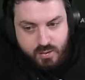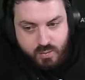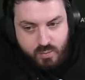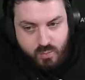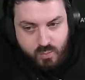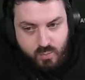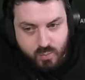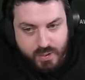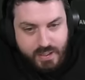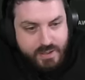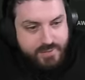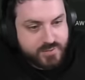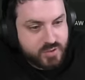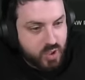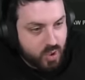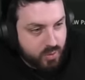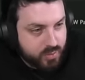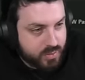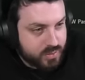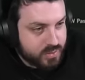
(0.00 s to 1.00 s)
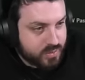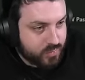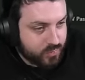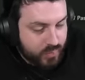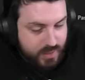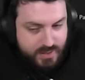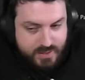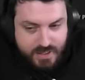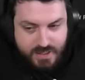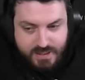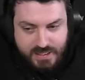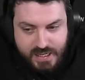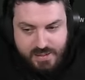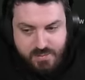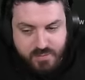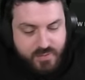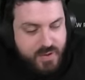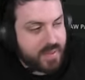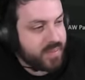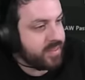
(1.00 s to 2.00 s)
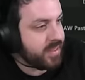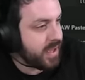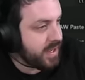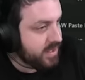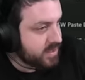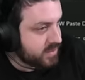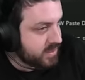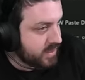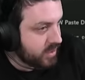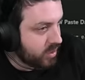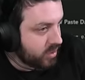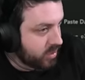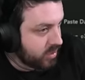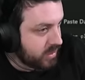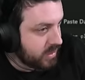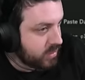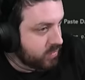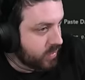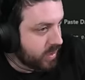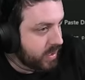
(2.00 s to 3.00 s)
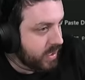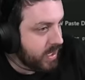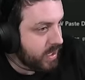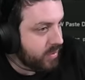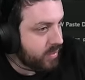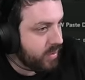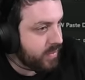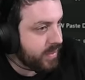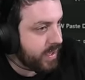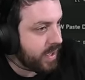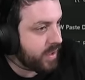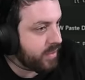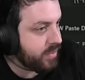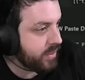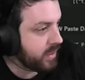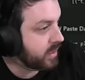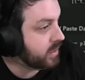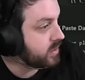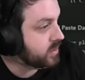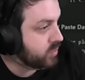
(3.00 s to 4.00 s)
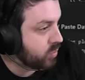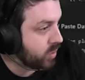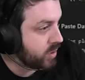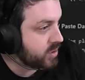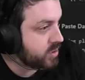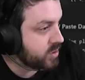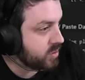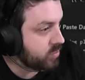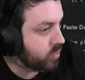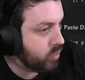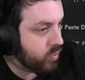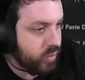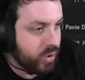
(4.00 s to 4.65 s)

We have told it to read that game event. That is the only gray area that I think is questionable.